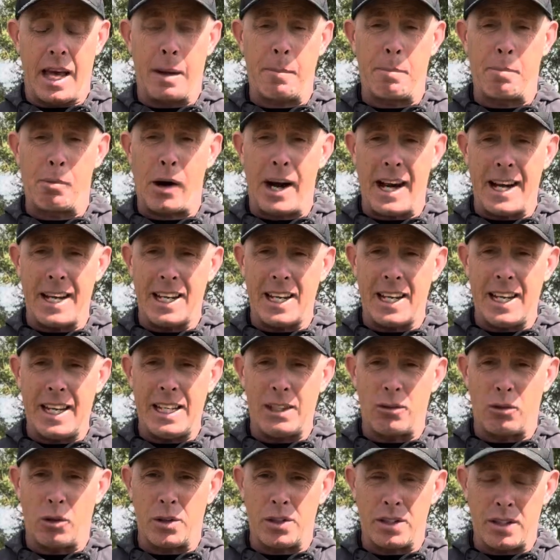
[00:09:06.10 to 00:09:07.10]
a braid
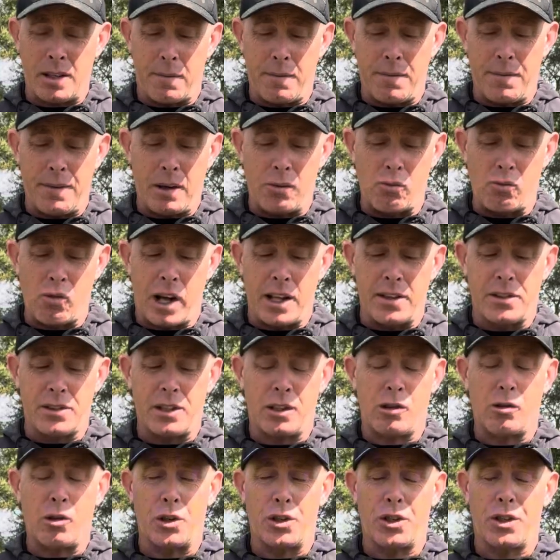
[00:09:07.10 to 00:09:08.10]
leader or something runs
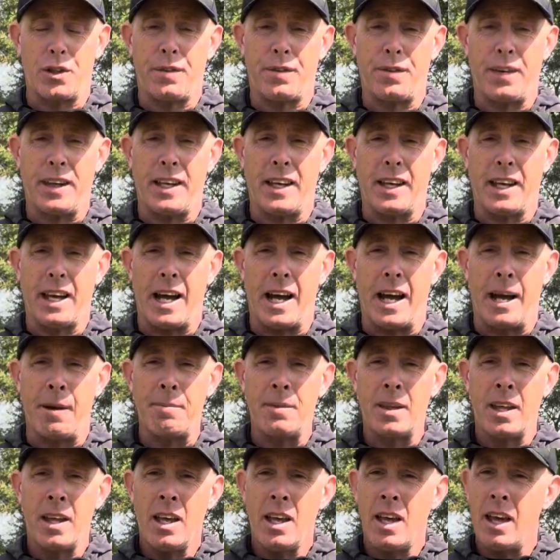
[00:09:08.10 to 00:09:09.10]
across your finger,
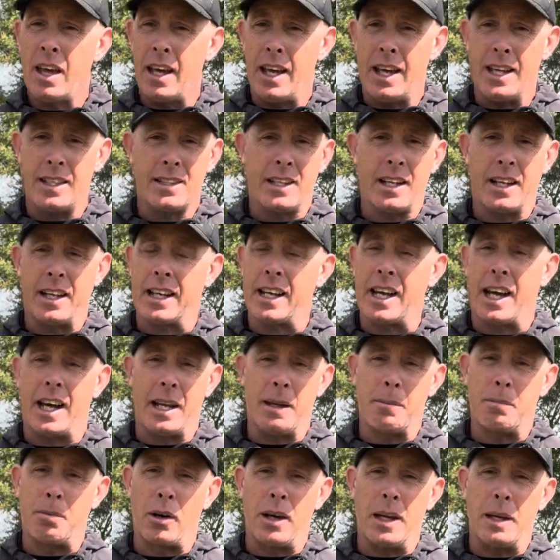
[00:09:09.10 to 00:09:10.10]
it's going to cut
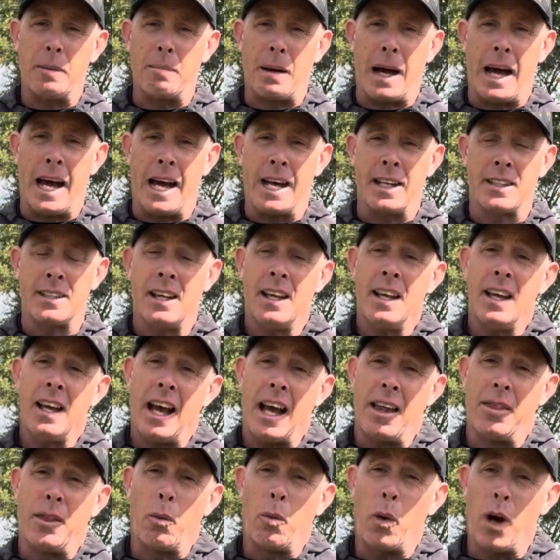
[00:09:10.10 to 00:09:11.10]
it pretty bad.
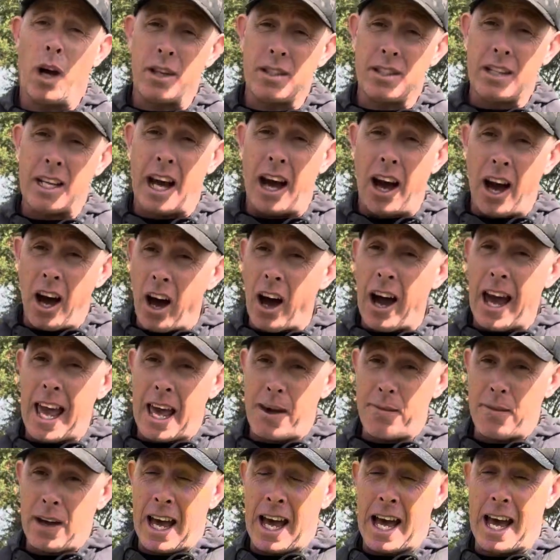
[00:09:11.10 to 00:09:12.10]
And the worst cut I
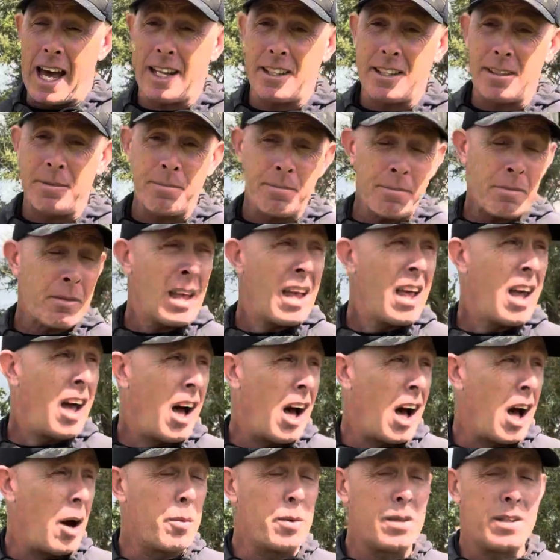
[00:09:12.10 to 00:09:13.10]
ever had,
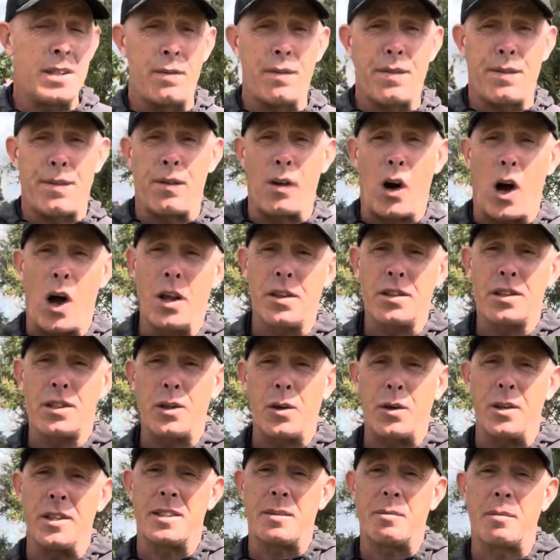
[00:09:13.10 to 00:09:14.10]
I was in France
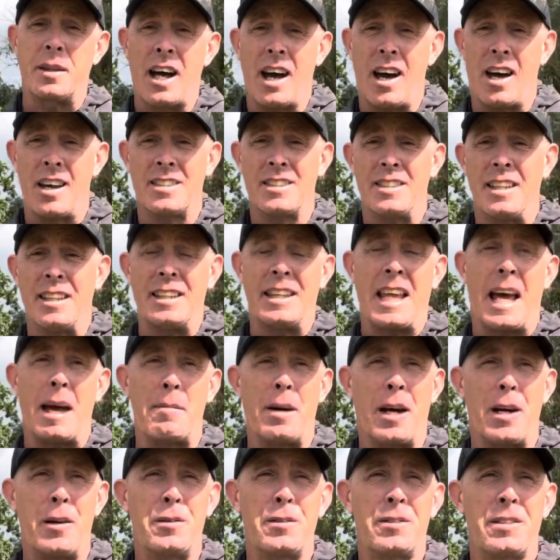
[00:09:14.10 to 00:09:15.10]
doing some casting
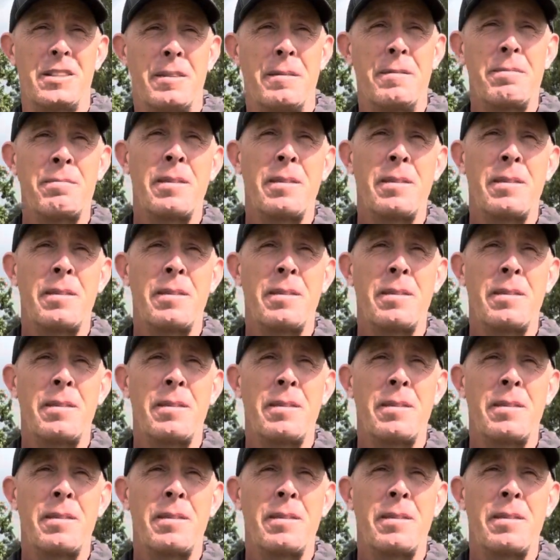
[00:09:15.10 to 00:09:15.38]
demos,